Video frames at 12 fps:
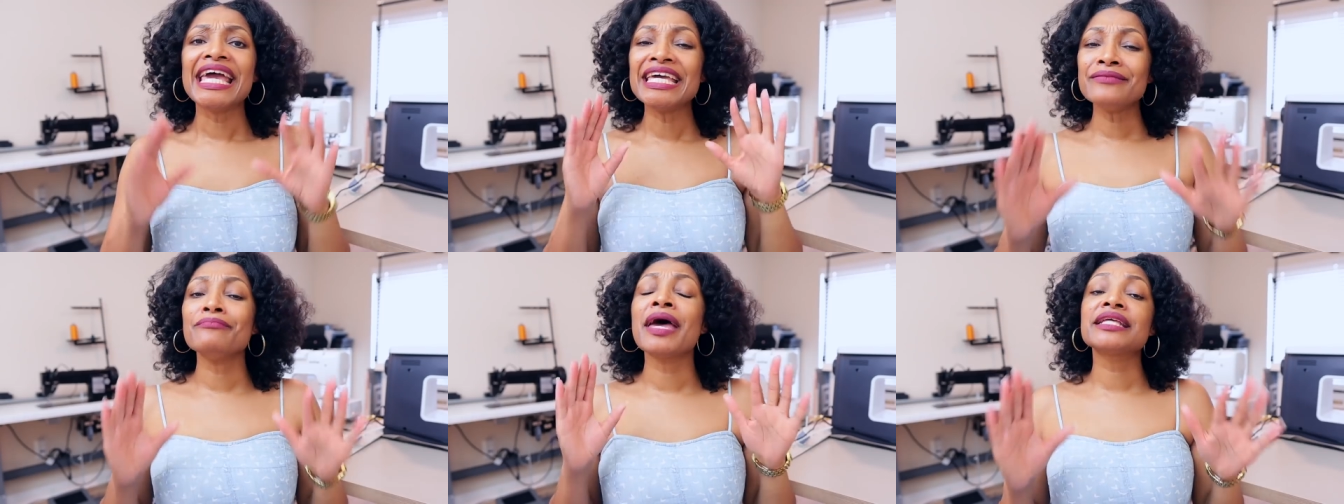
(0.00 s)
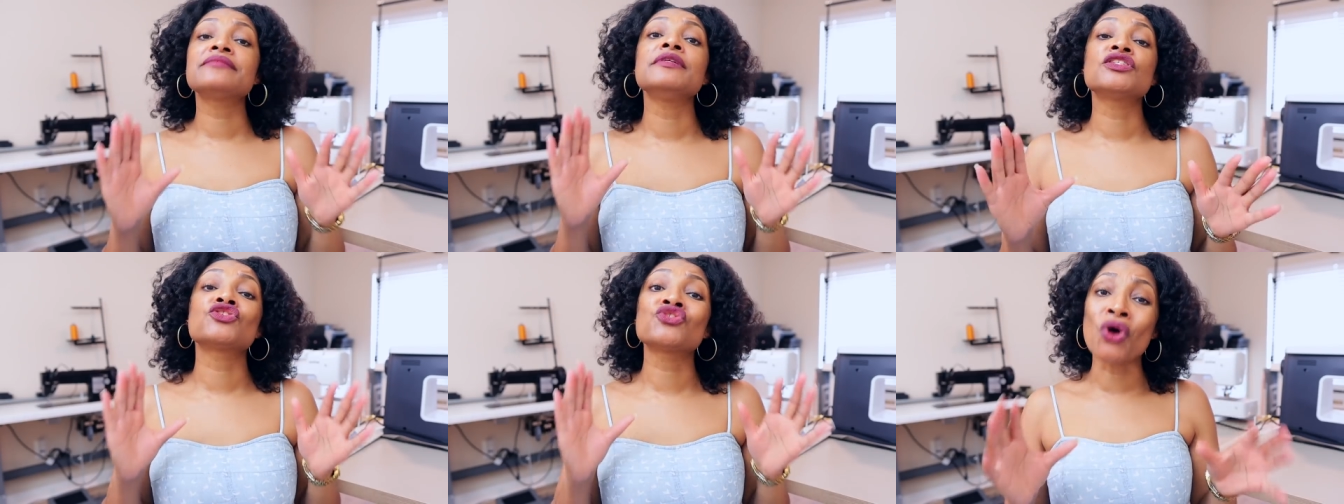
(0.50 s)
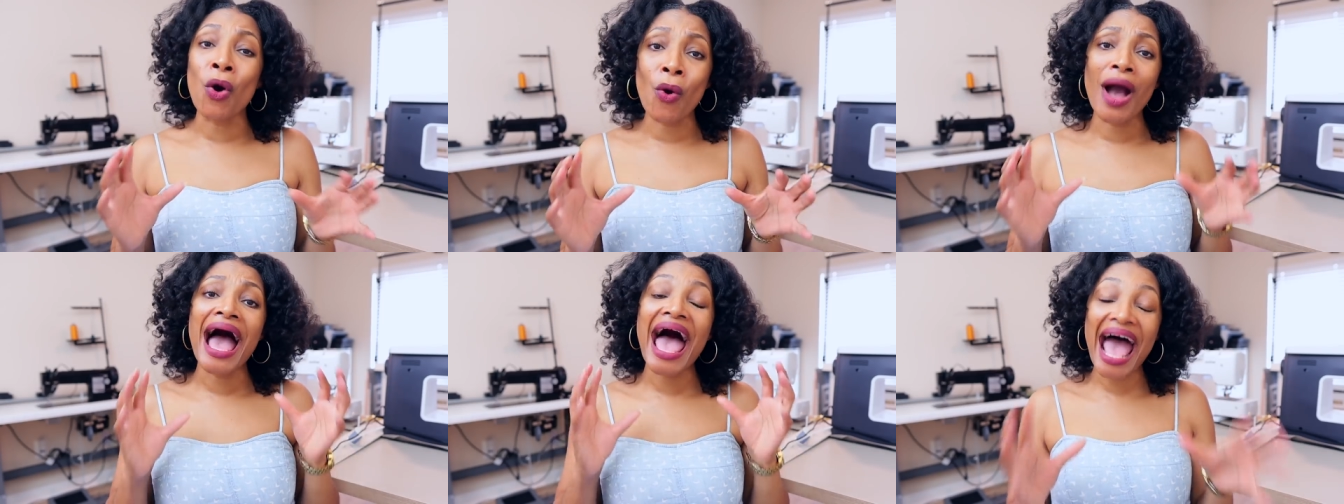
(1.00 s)
It makes me
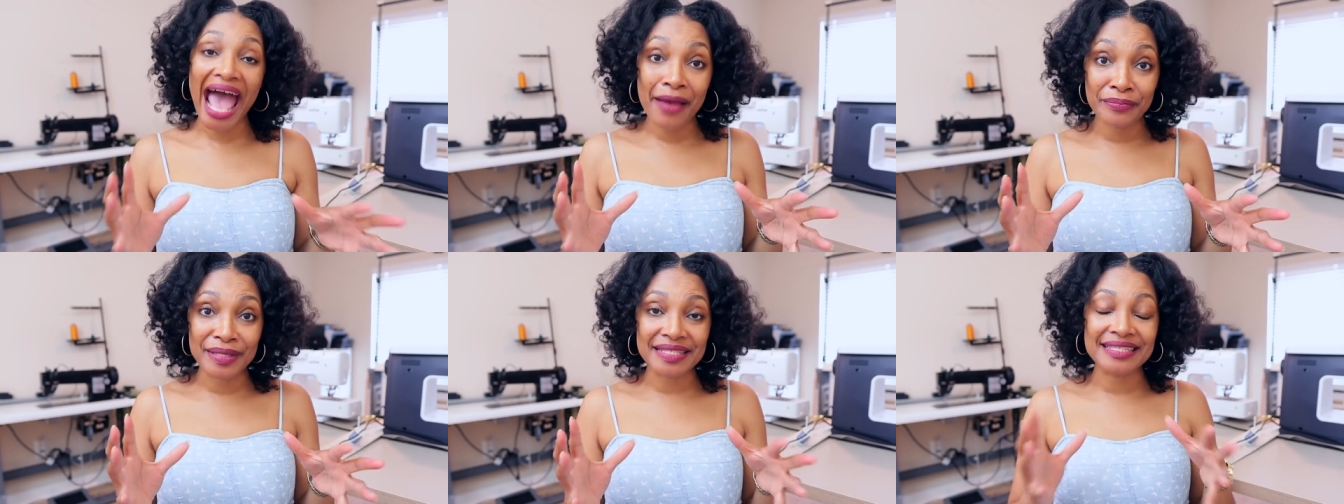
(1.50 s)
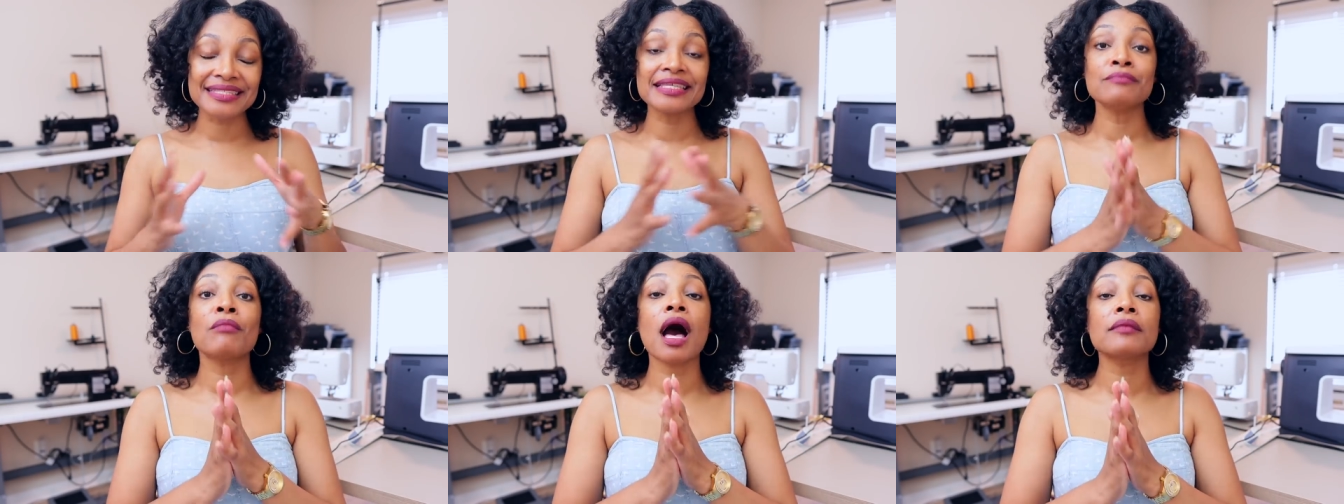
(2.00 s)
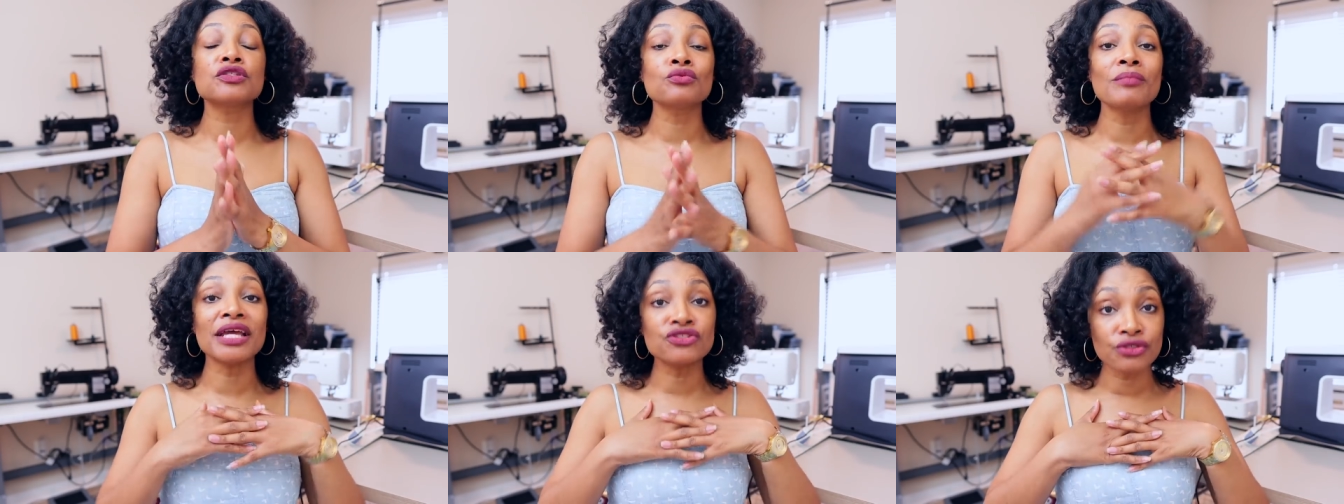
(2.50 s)
so happy to see moms
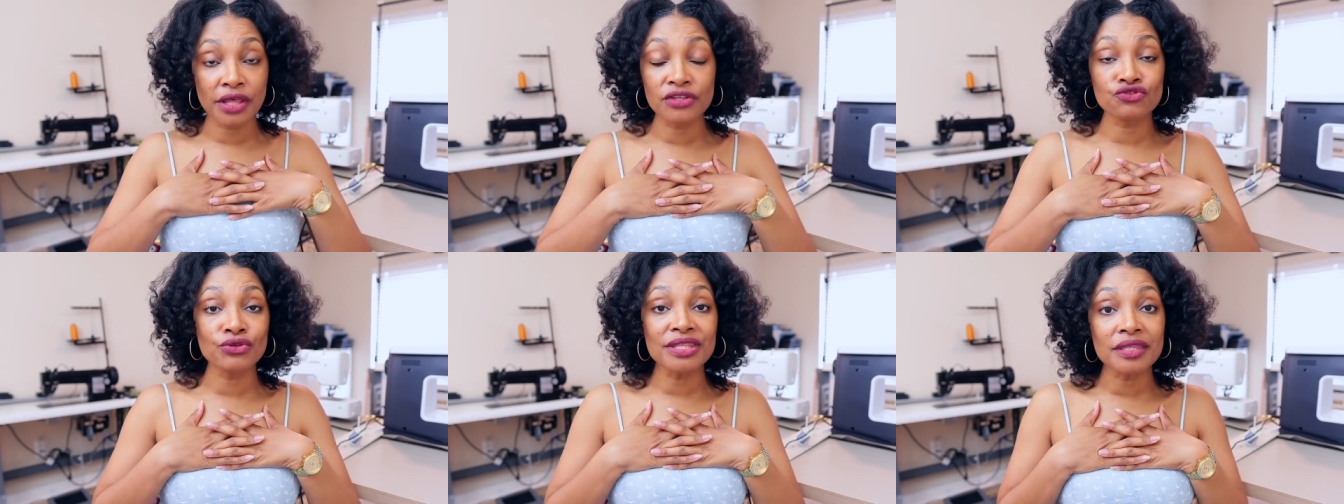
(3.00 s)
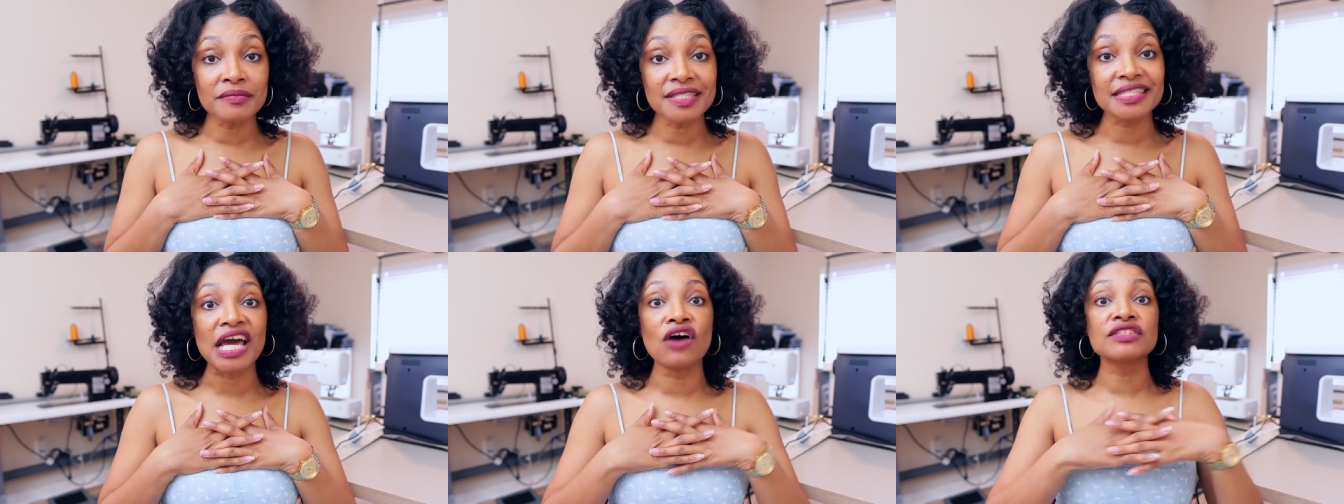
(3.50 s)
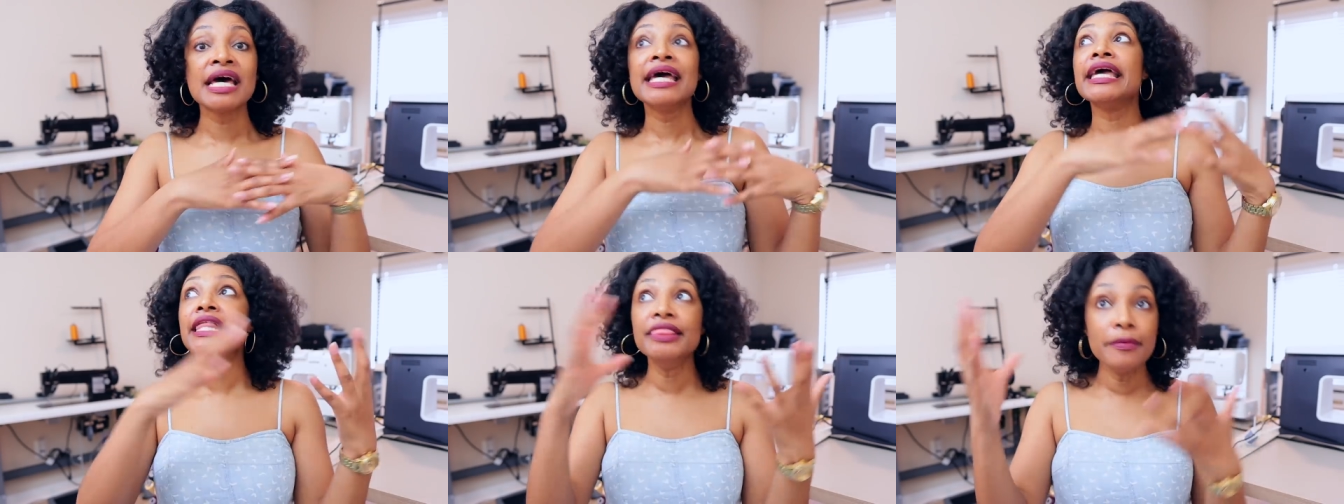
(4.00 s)
who make sure they treat themselves
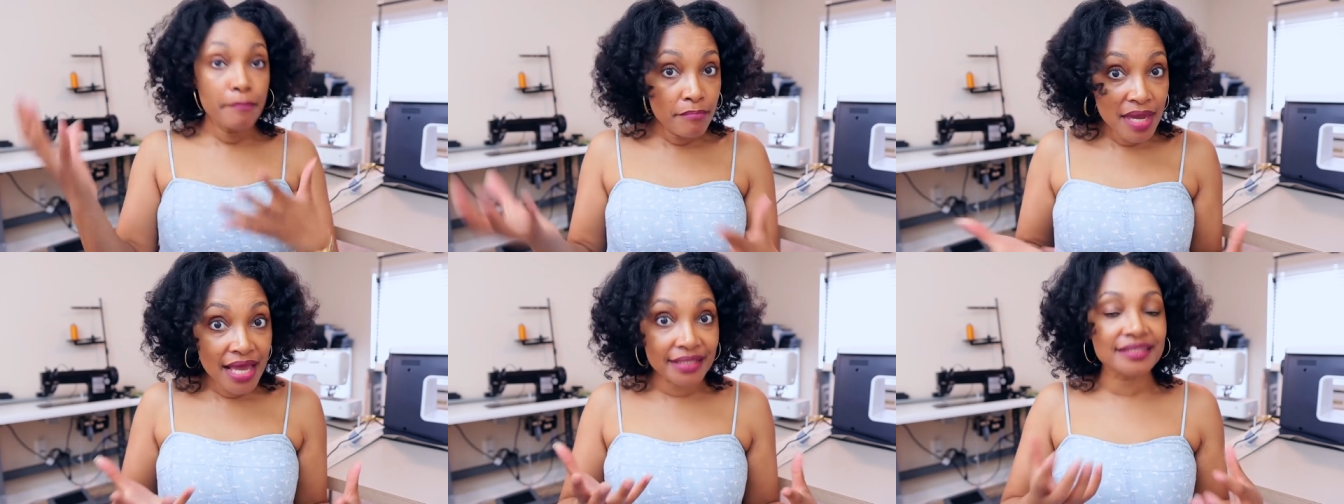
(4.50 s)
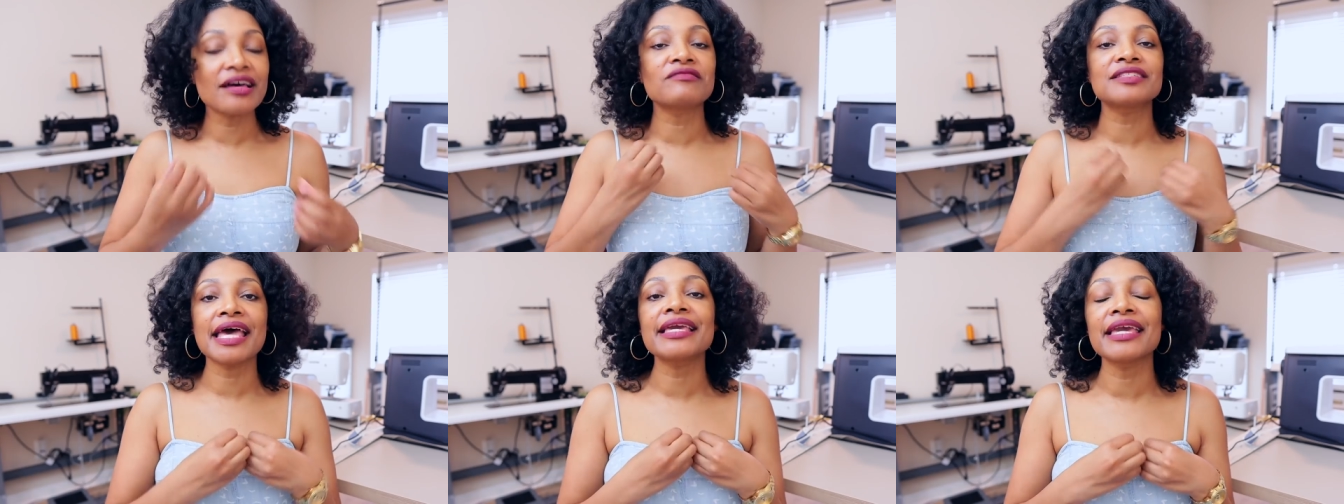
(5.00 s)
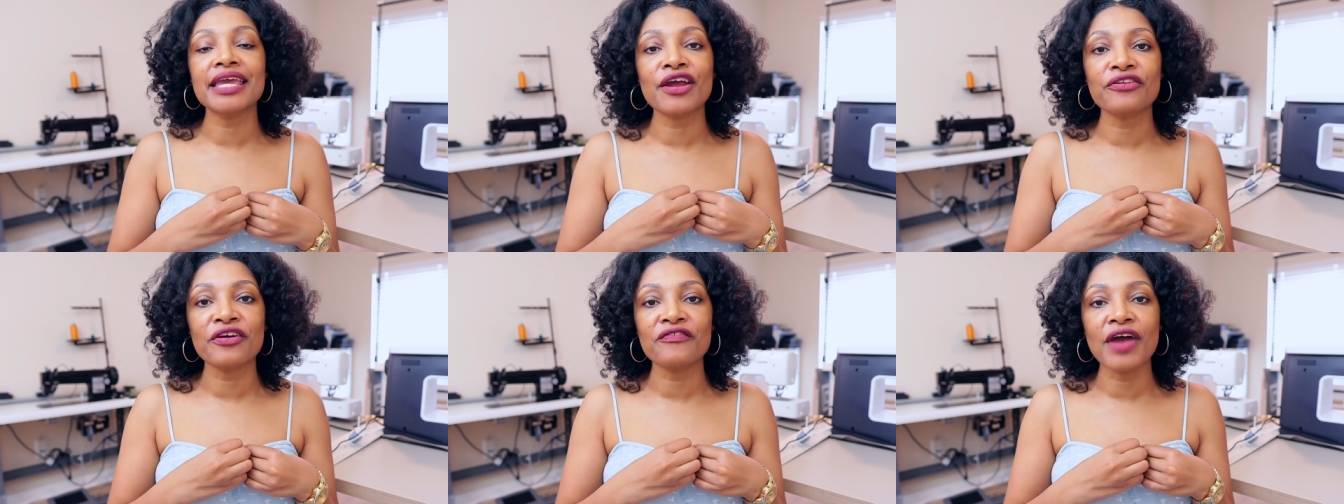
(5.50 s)
in the midst of taking
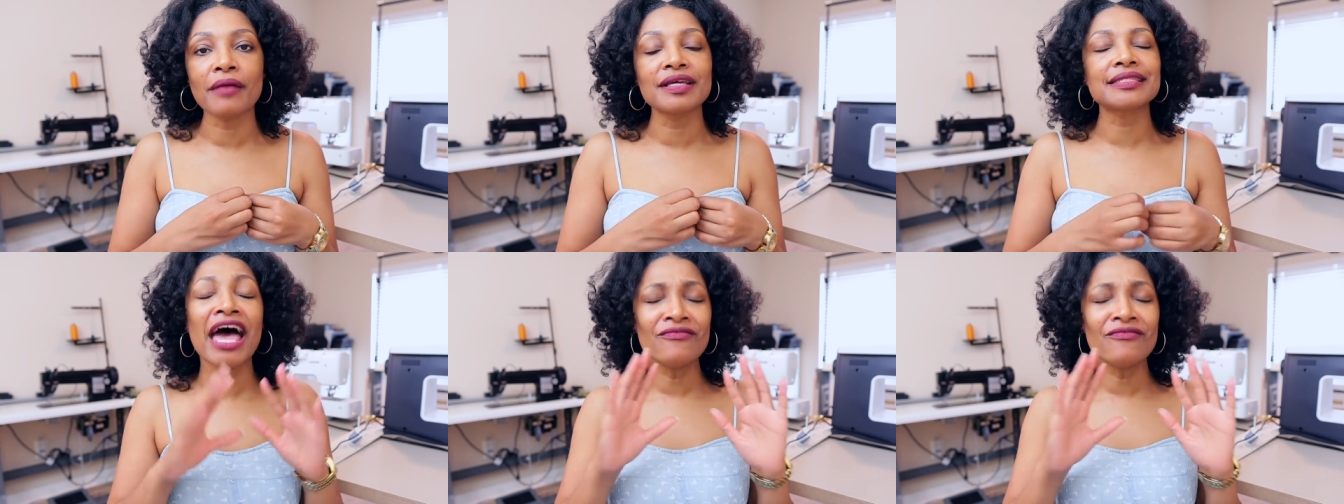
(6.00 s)
care of their families.